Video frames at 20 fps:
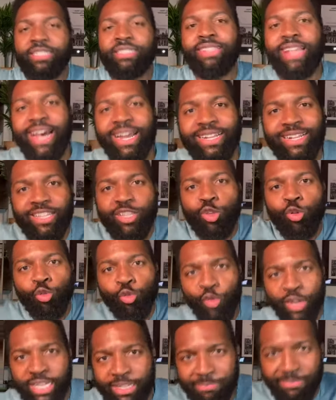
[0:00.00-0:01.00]
How do we
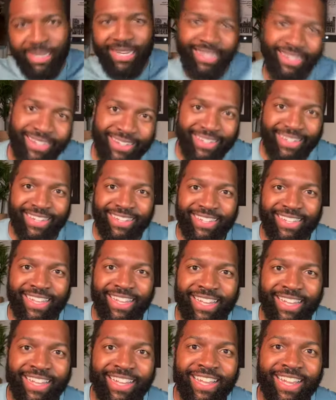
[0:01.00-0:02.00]
get that for everyday
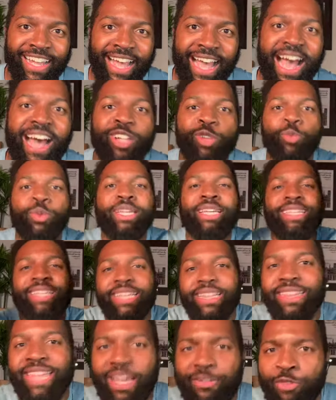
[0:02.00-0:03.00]
Americans? That's what I want.
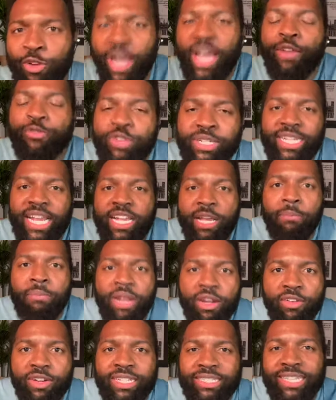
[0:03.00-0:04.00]

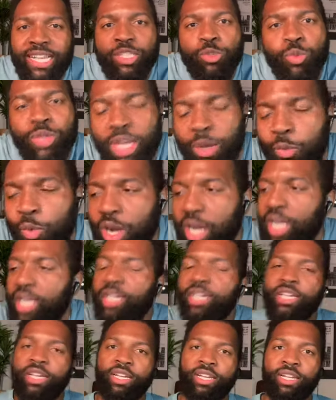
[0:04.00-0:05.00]
That's what I, I just want to
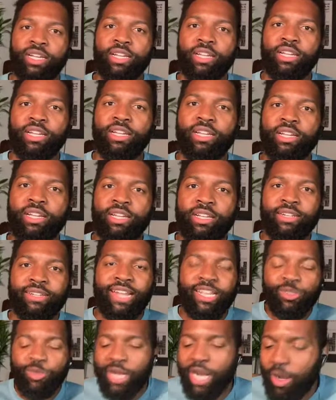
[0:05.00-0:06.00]
be subjected to the
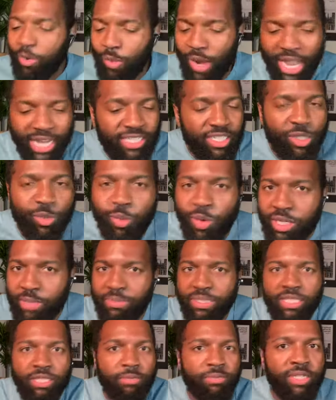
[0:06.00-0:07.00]
same rule
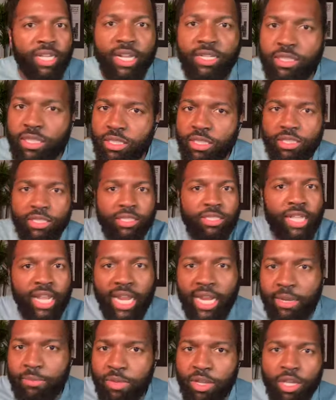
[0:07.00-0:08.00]
of law or lack
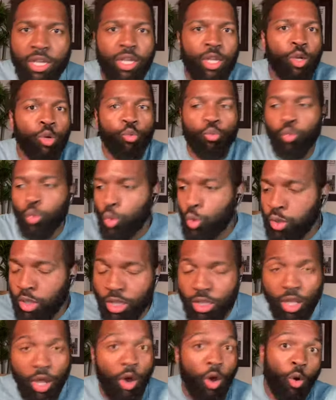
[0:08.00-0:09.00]
thereof
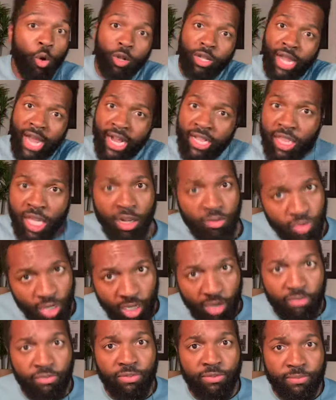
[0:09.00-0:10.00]
that my fellow
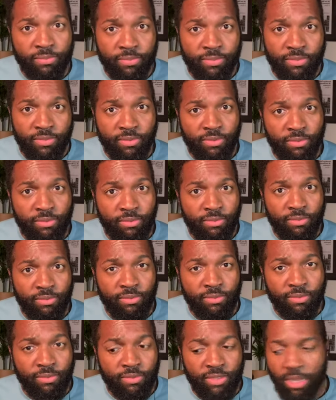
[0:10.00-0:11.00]
citizen, the
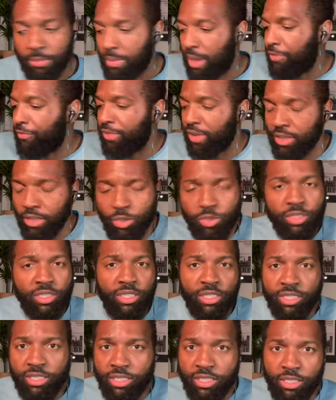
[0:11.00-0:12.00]
President of the United States,
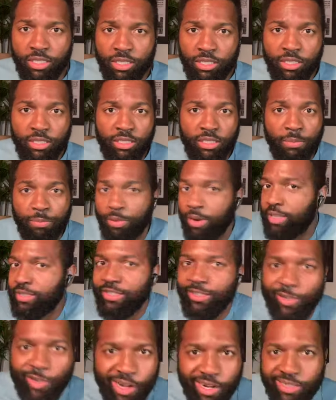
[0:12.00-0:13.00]
is subjected to or
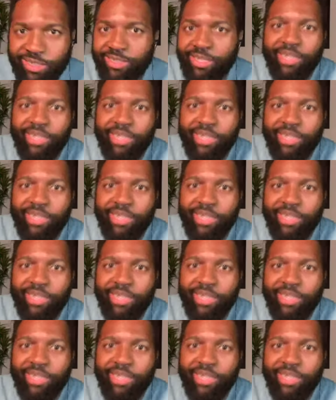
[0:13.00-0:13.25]
not.